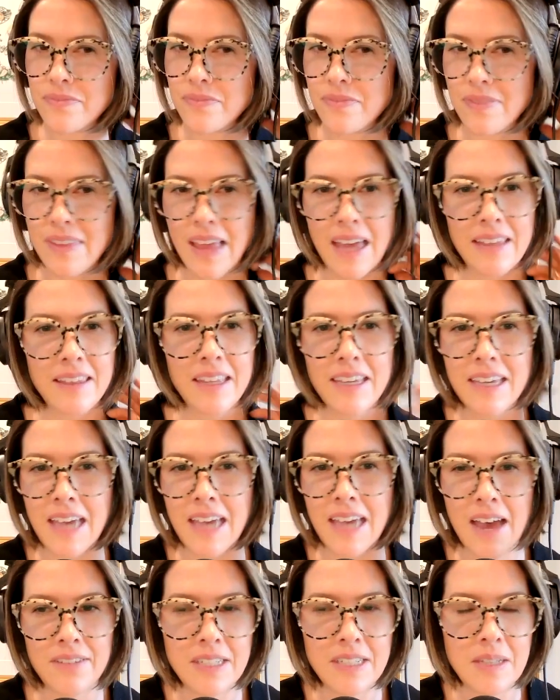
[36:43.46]
That like
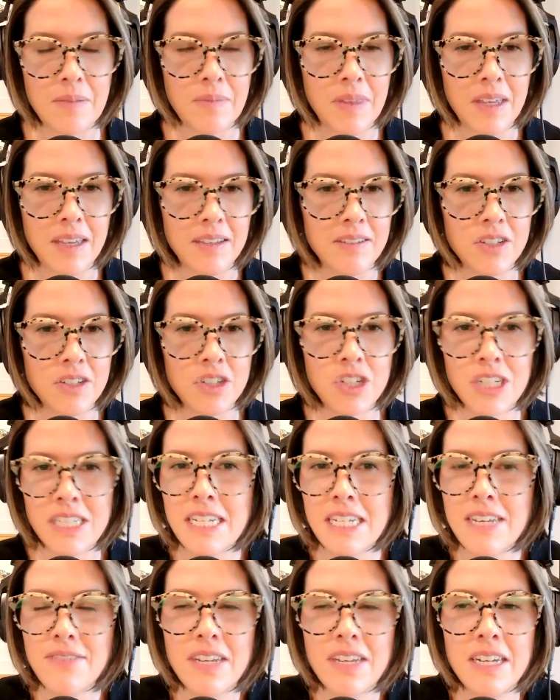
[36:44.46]
having something just
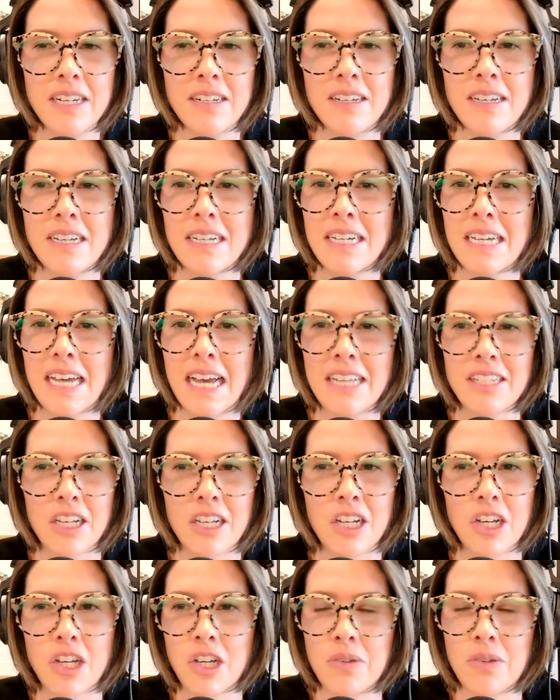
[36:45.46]
even as like
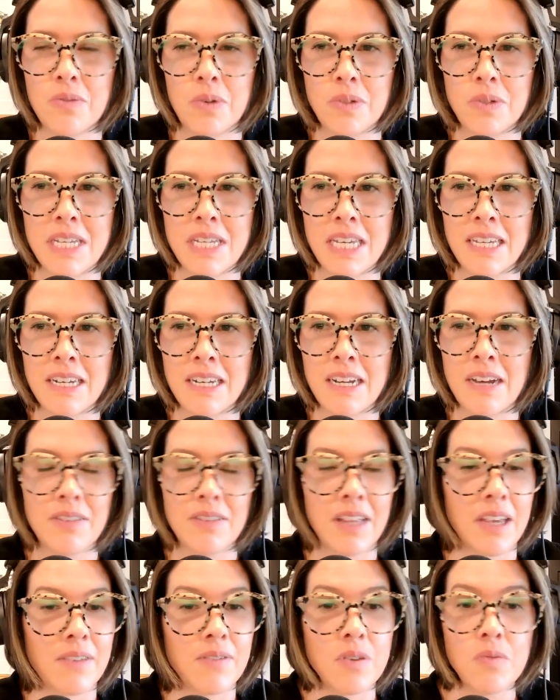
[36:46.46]
a good routine of
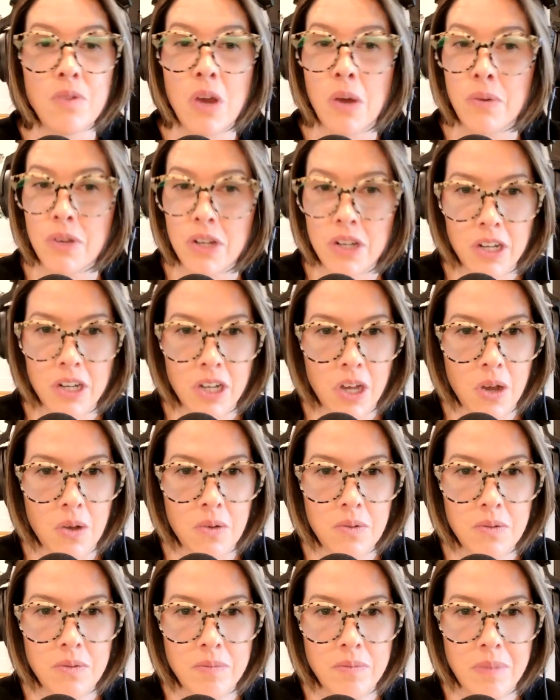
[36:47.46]
like, if you're going to go
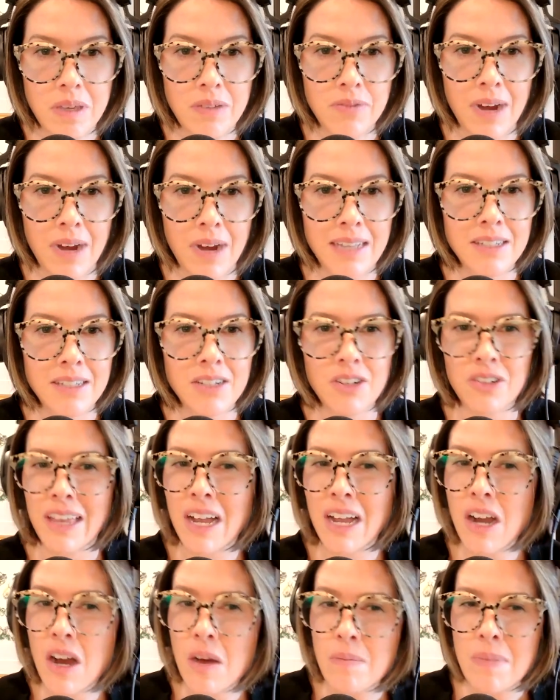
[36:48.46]
meet friends and you're like,
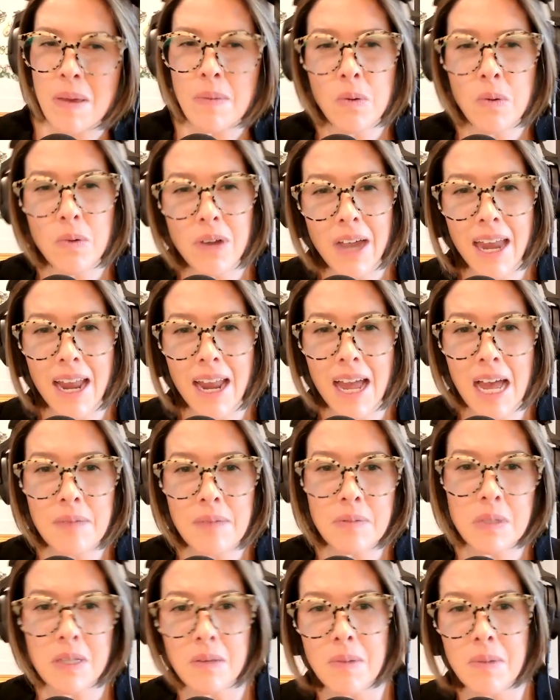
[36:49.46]
oh, maybe we'll get
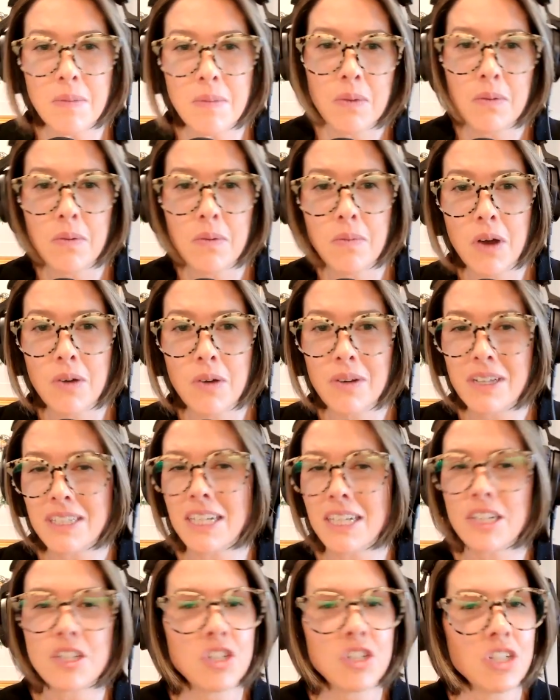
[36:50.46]
apps, like maybe we won't. It's
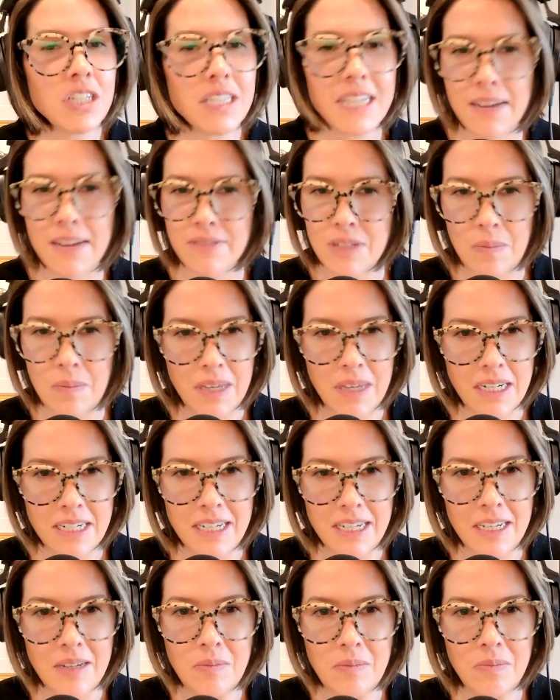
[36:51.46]
like, just have something to
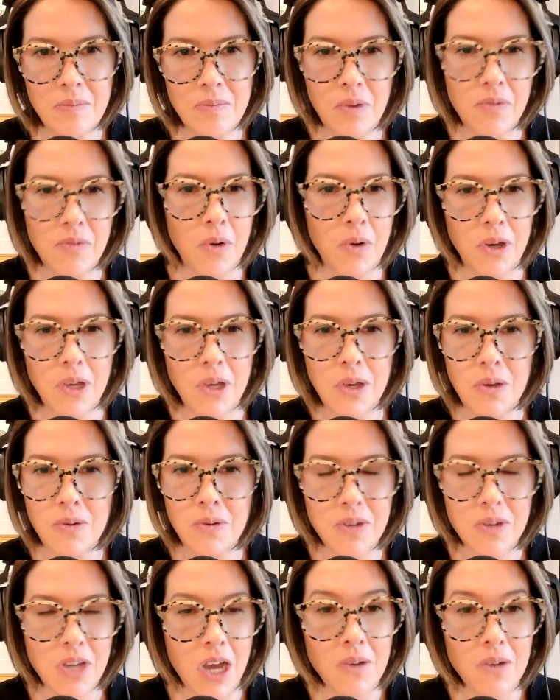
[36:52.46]
eat before you
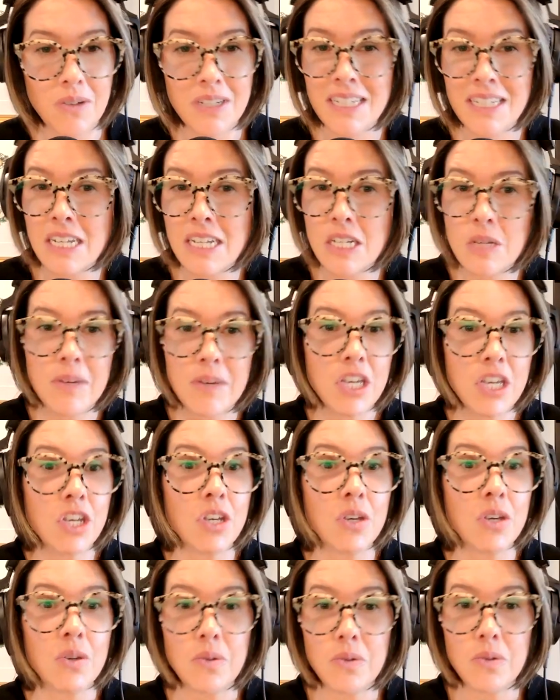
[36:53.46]
go. It doesn't need to be
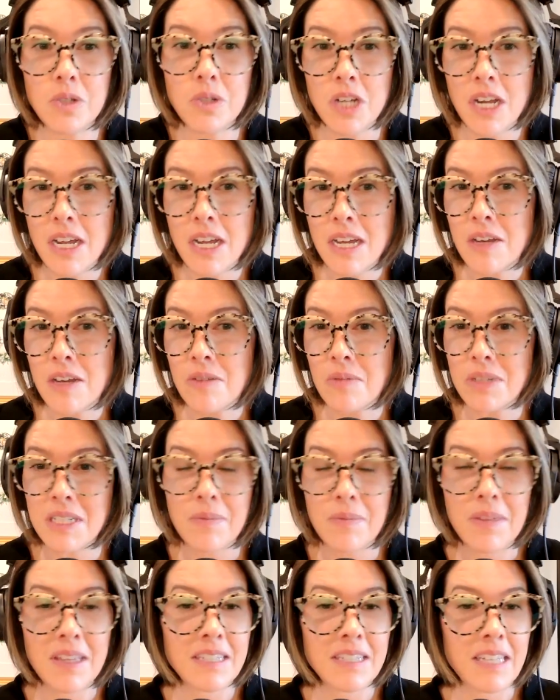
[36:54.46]
huge, but
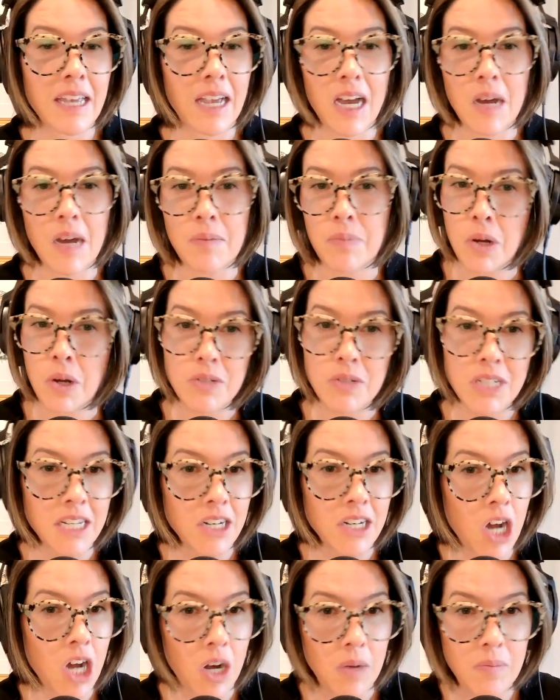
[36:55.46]
something that's like a protein
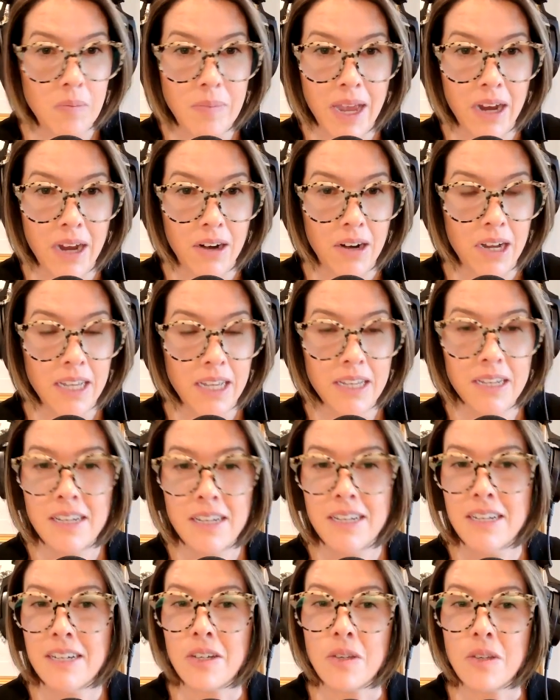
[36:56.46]
carb pairing.
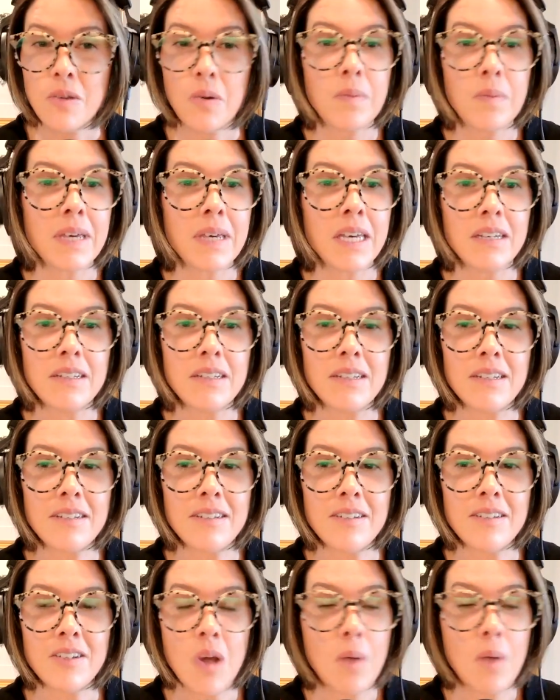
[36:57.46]
You will be,
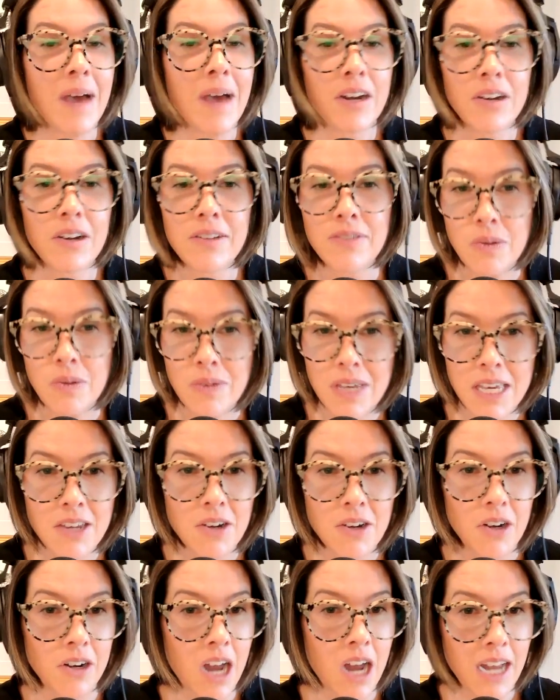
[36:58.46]
no matter if you eat
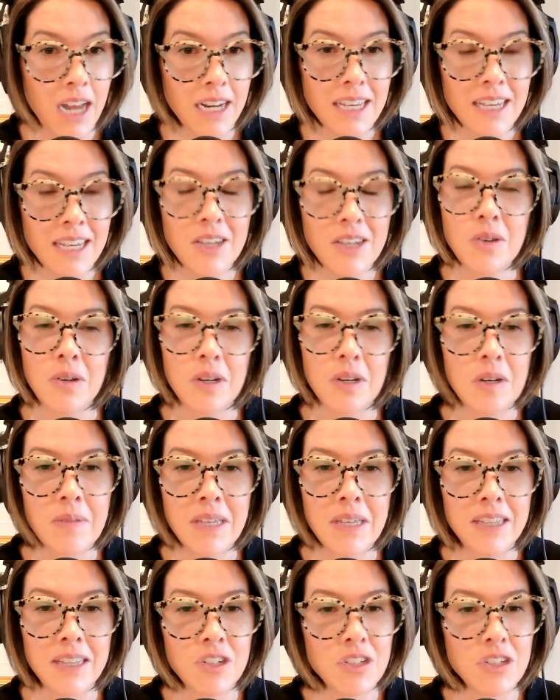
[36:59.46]
or not eat, you're going to be
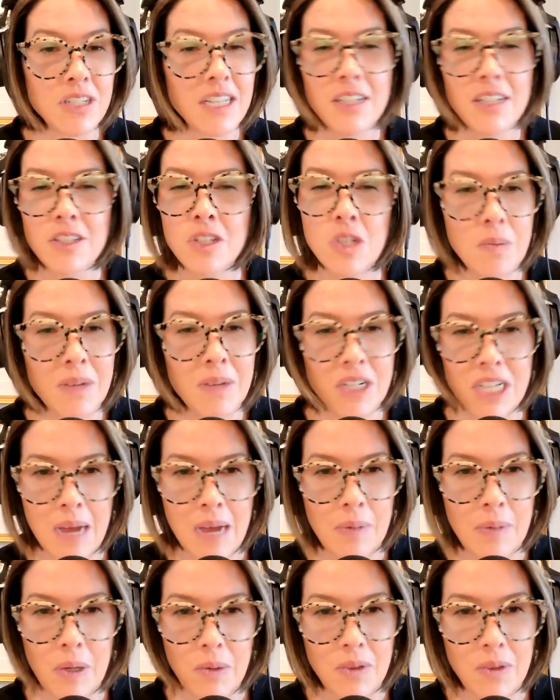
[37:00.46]
just like so much
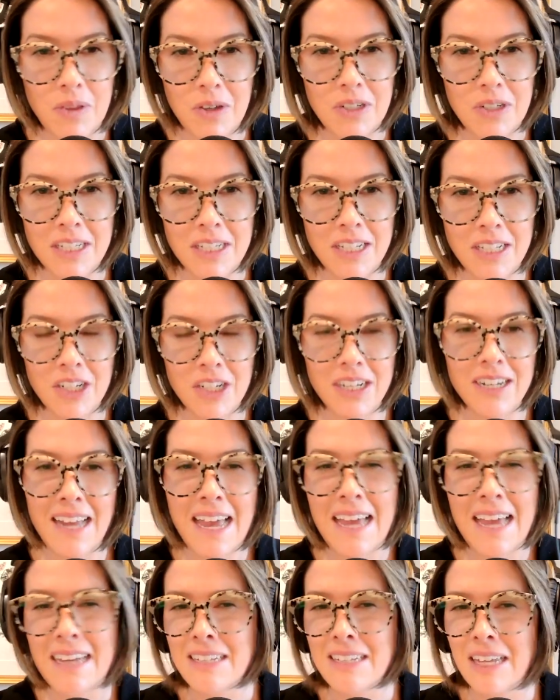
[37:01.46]
happier with your decision.
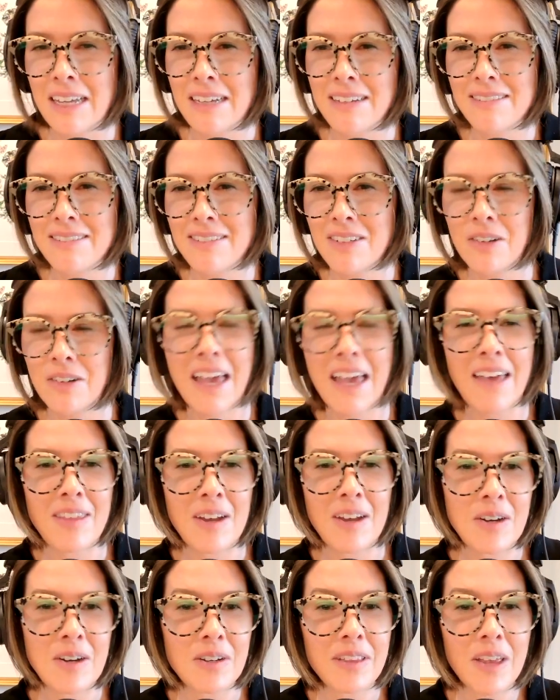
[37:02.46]
And like, you'll get there
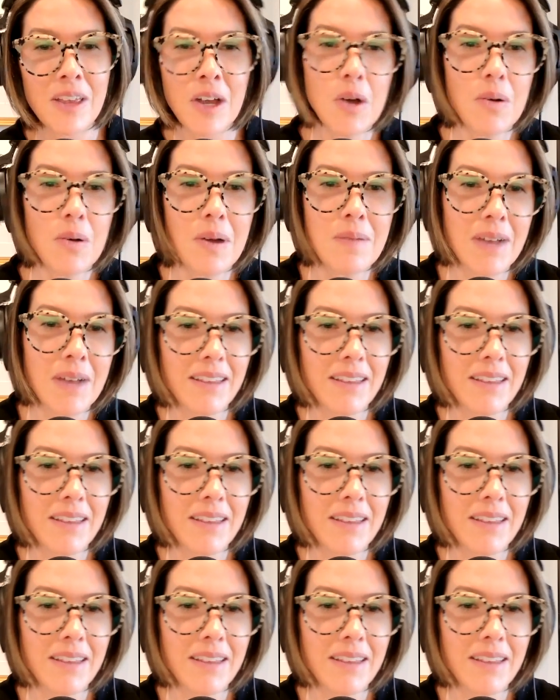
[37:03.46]
and you're like, oh, I'm not